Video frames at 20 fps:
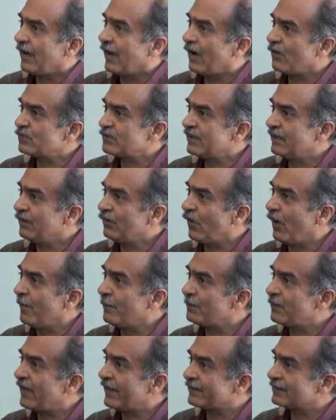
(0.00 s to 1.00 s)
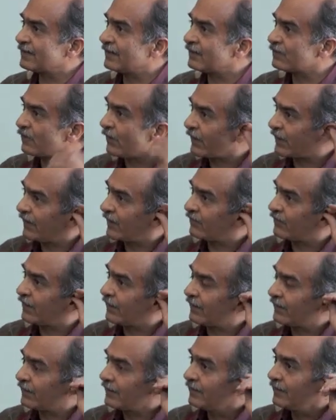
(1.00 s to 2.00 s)
housing complexes,
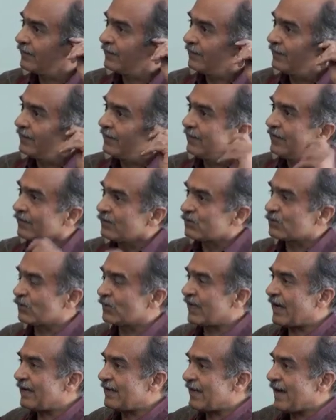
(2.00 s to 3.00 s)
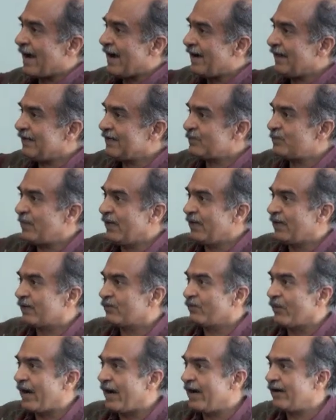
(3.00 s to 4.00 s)
whatever. So that land is being
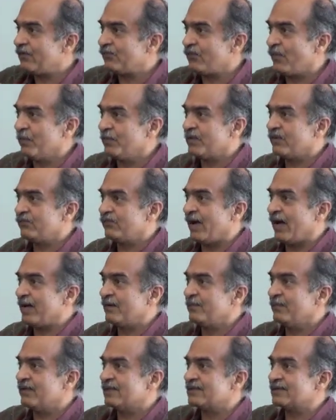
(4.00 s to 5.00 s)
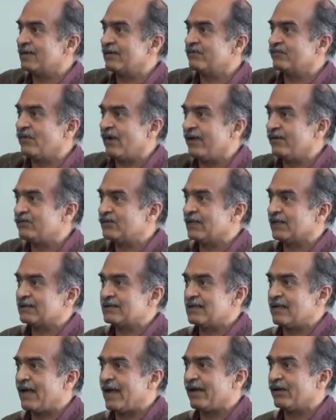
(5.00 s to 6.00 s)
acquired from the farmers at
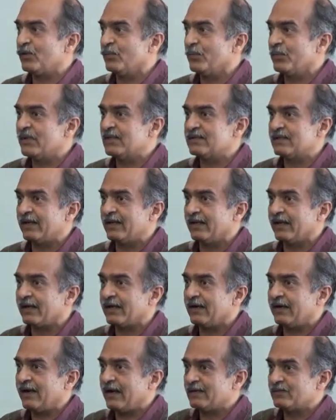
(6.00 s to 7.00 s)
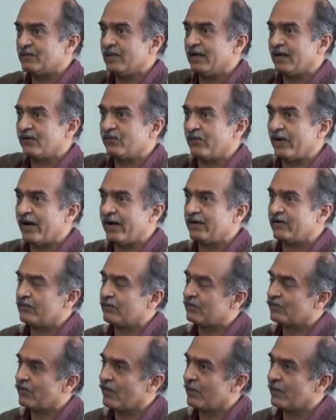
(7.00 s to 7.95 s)
5-6 lakh rupees an acre, has been acquired